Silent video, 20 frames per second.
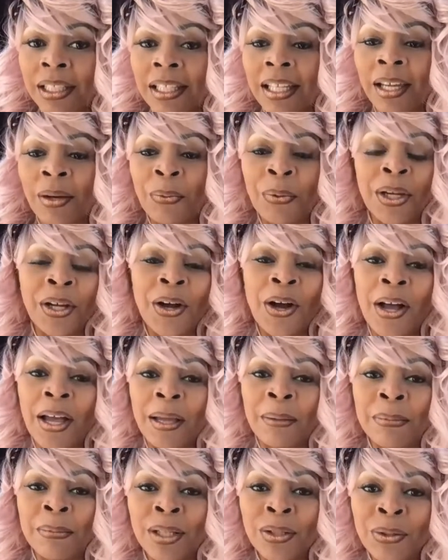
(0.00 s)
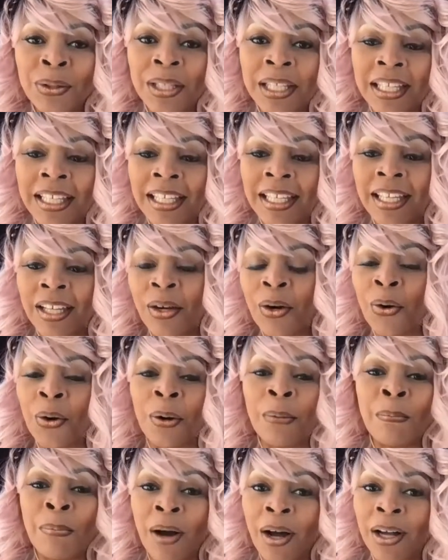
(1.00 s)
and we call him Lukey, or
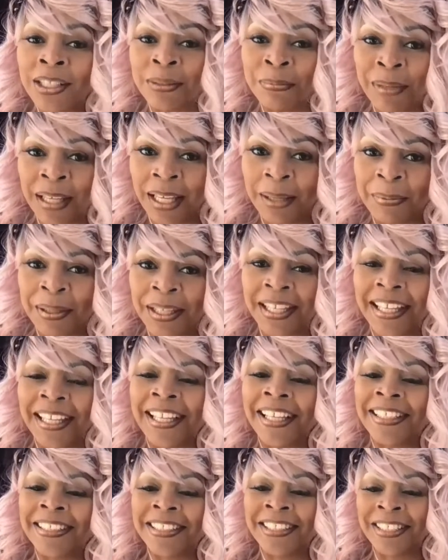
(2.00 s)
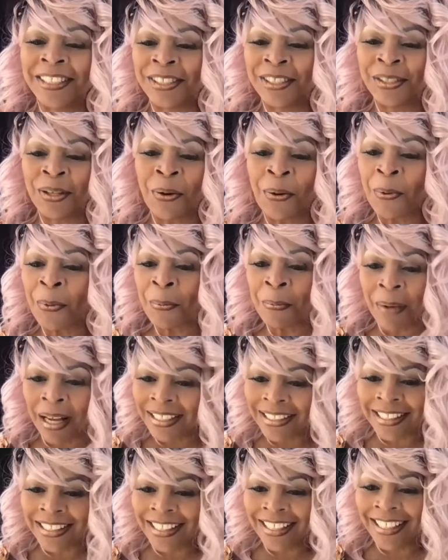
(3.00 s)
Boss Baby, because he's so
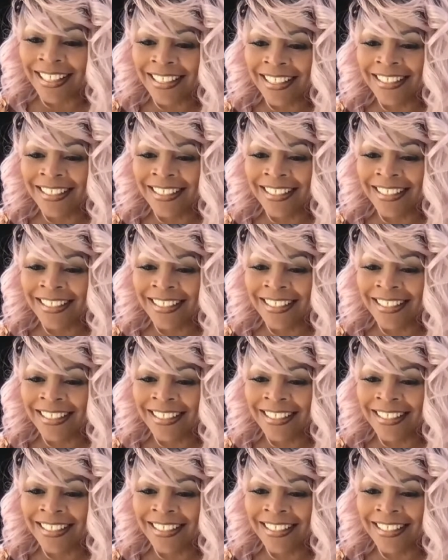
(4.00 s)
bossy.